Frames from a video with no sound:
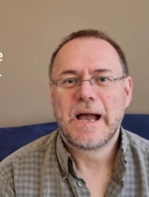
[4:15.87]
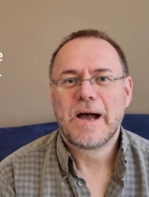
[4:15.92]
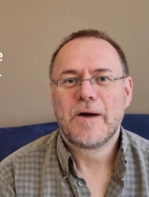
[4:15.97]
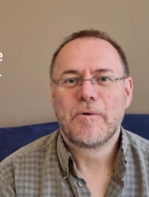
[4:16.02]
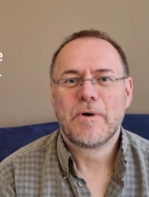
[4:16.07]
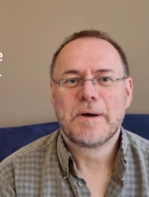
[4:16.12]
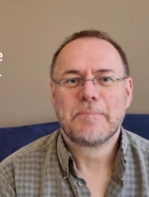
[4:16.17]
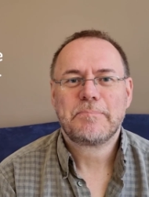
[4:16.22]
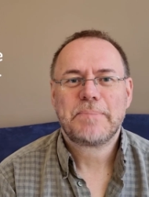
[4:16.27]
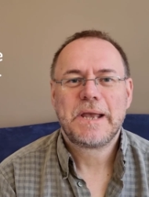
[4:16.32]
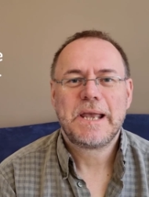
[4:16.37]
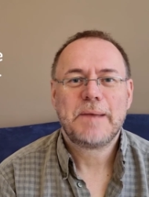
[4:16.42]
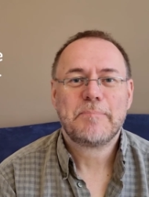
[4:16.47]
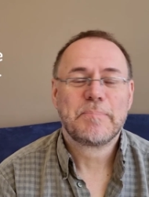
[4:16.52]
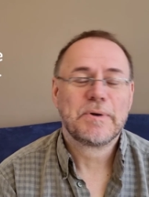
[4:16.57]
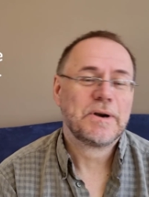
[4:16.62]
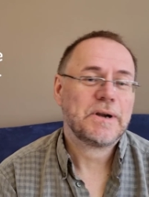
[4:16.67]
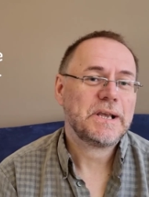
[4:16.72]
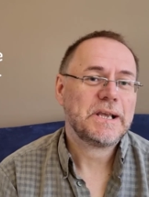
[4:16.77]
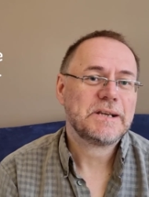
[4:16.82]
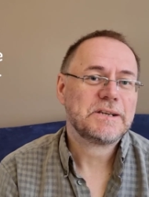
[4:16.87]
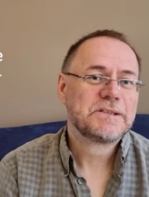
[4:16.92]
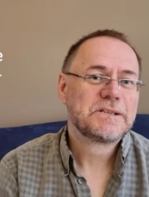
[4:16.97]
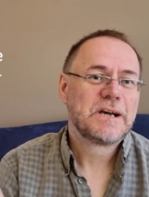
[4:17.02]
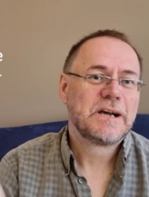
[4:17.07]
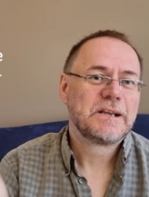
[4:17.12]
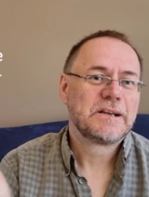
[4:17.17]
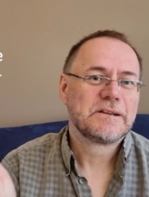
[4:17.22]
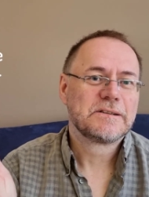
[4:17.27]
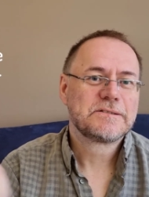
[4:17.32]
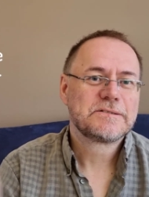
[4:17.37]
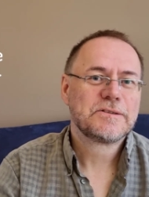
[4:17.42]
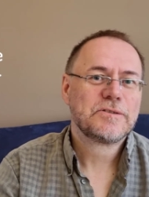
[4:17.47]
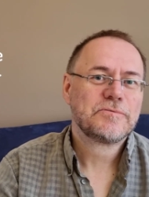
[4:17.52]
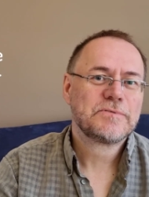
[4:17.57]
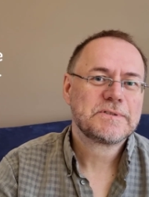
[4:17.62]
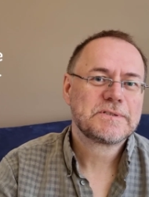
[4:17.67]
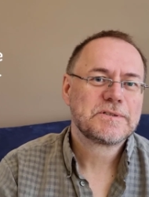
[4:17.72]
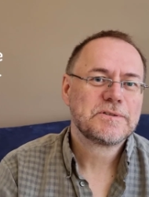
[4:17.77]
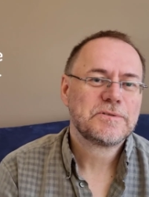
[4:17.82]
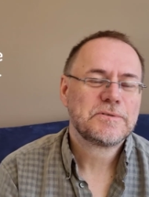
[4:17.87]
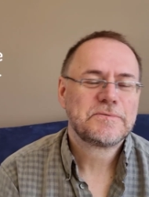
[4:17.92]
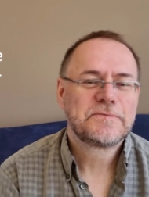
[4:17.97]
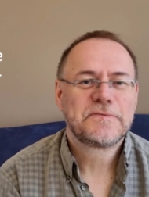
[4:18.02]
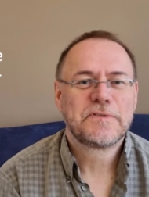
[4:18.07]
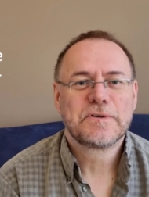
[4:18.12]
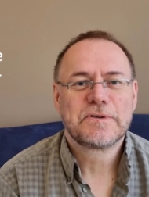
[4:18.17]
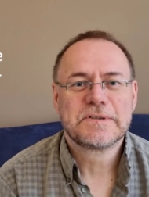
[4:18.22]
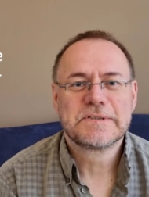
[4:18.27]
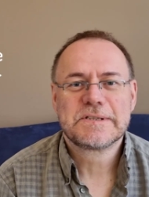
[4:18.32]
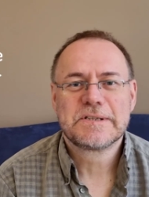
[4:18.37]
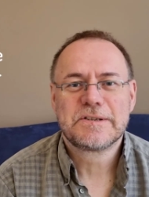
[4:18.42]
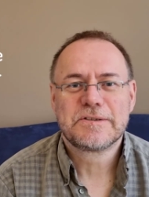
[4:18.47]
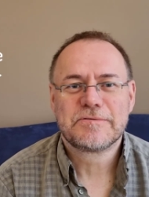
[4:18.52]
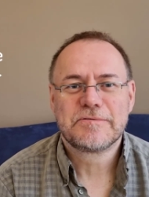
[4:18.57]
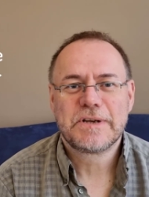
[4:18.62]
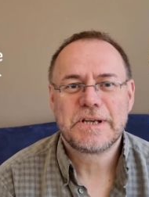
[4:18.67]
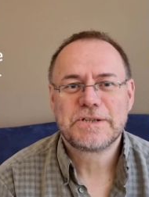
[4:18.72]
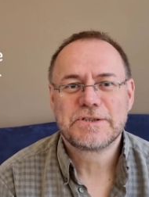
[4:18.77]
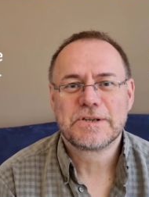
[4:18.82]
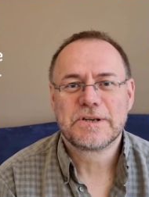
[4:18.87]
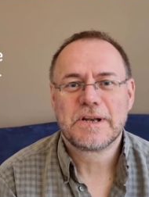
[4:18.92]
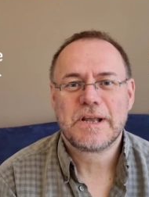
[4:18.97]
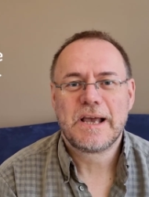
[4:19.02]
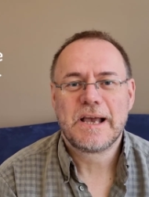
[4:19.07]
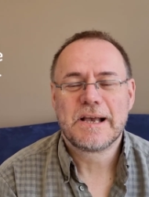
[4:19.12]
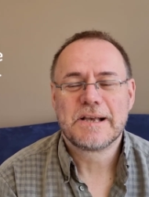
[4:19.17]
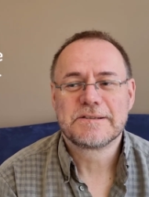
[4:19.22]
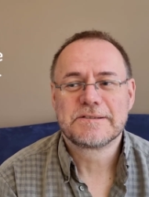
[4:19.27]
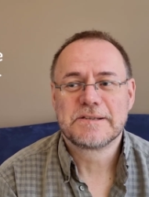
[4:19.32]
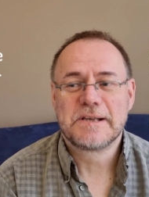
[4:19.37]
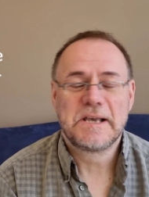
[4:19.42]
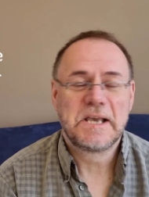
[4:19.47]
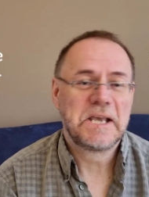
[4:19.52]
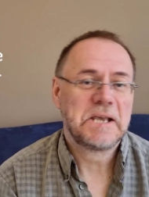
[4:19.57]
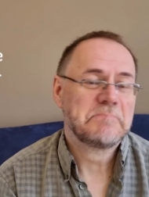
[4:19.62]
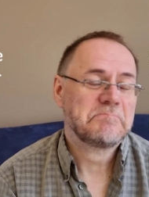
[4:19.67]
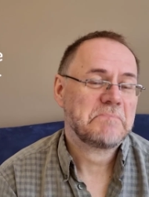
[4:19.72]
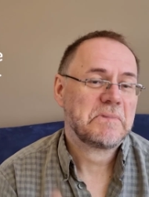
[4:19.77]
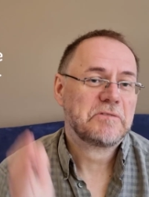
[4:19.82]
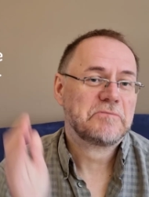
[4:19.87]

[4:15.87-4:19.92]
our paper entitled so-and-so for consideration as a